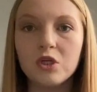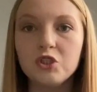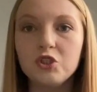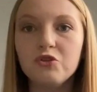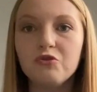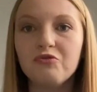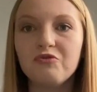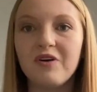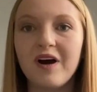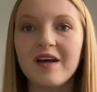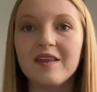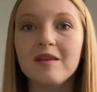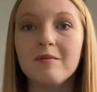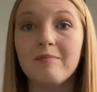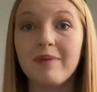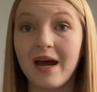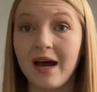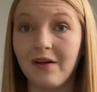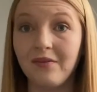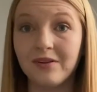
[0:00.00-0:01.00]
you find the
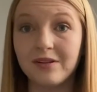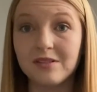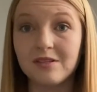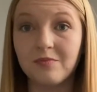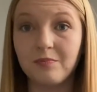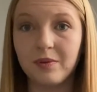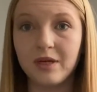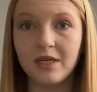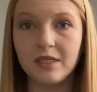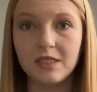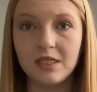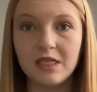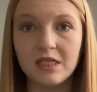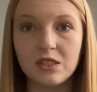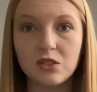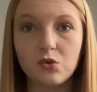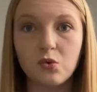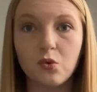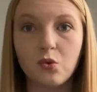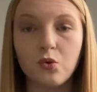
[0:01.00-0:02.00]
balance of PT
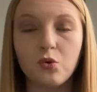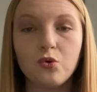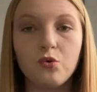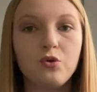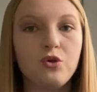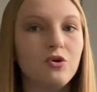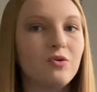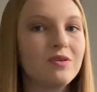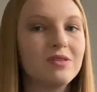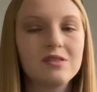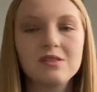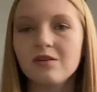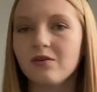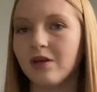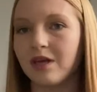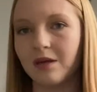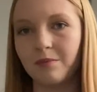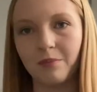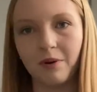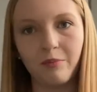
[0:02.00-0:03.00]
school, you can still
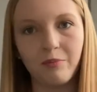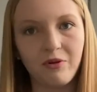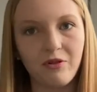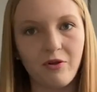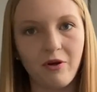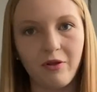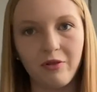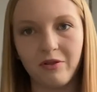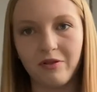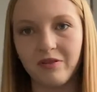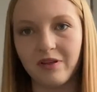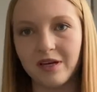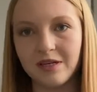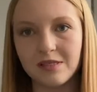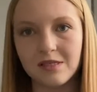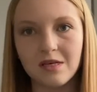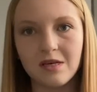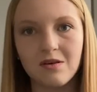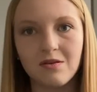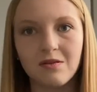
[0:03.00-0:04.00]
keep up with all the things
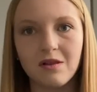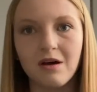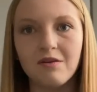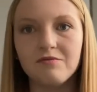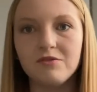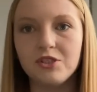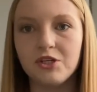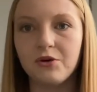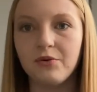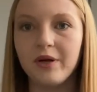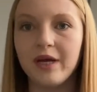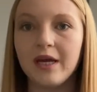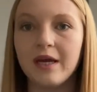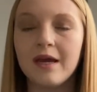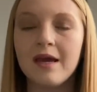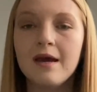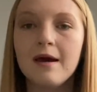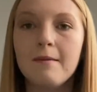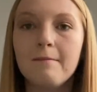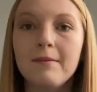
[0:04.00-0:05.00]
that you love doing,
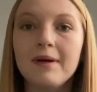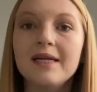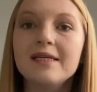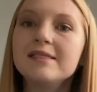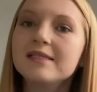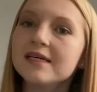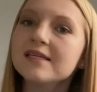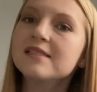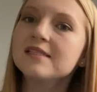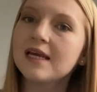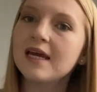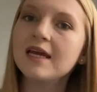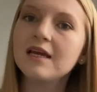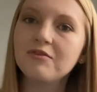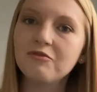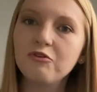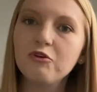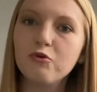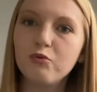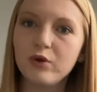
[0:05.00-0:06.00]
but it does take a
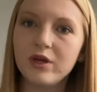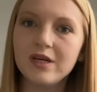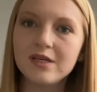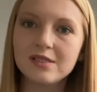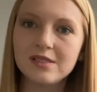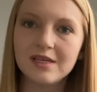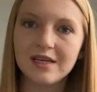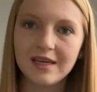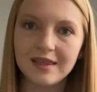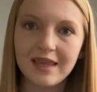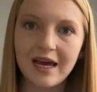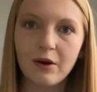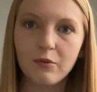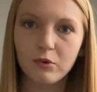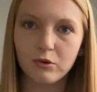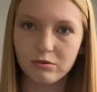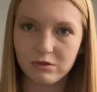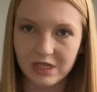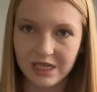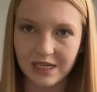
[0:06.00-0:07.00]
few weeks to get that
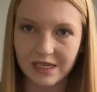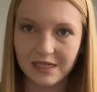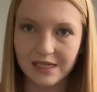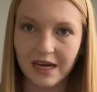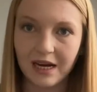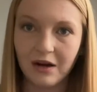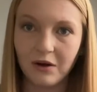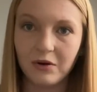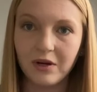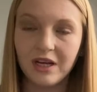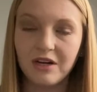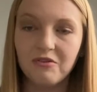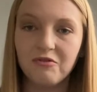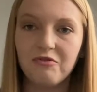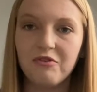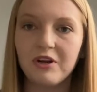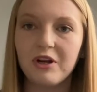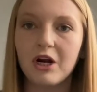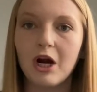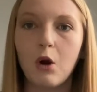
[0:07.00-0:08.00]
routine down and
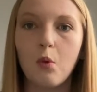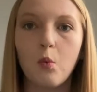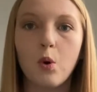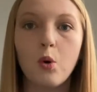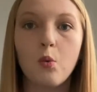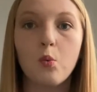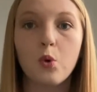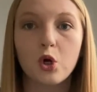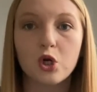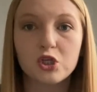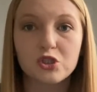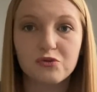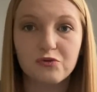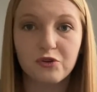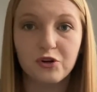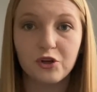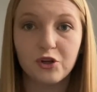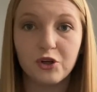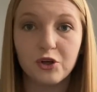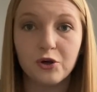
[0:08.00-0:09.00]
figure out what works
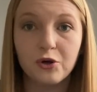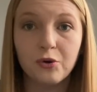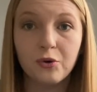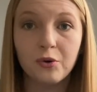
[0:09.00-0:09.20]
for you.